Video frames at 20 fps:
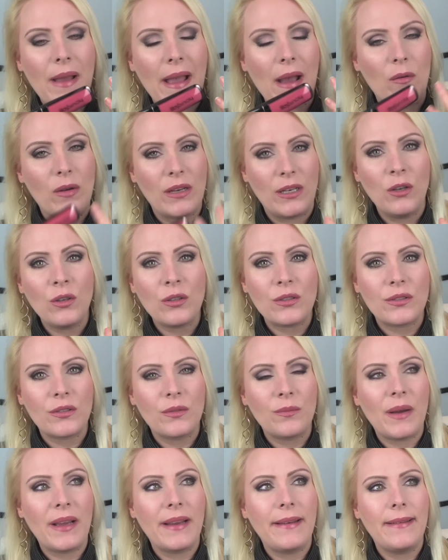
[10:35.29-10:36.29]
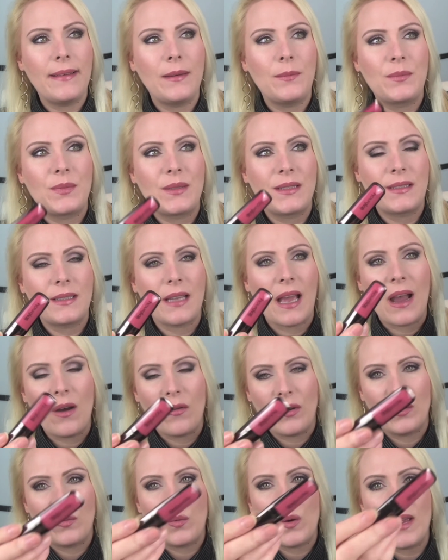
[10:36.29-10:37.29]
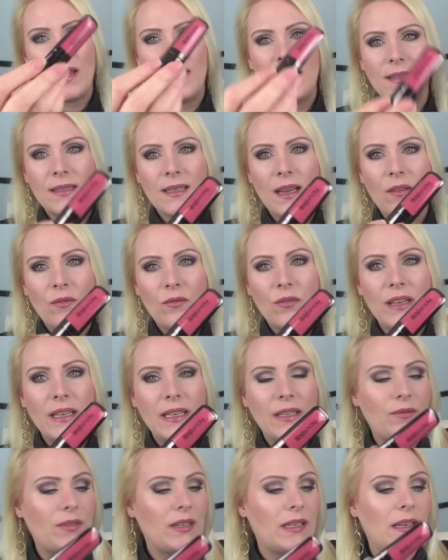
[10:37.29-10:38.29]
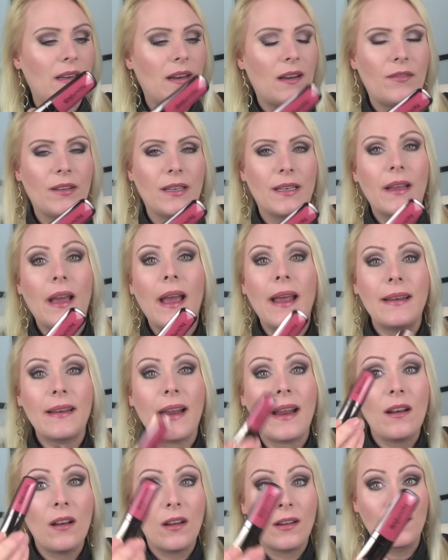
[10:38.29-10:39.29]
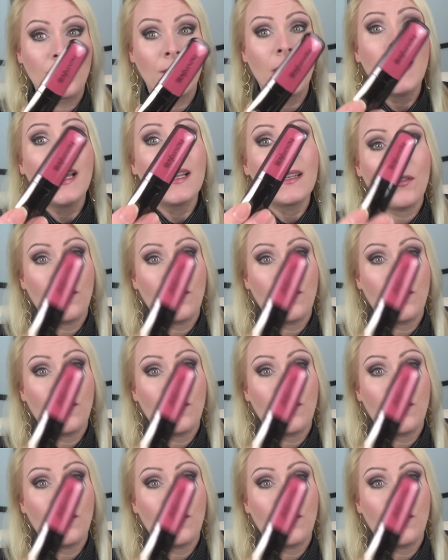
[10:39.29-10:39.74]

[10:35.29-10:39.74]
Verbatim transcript: how it looks on my lips how it wears i really really love it and i love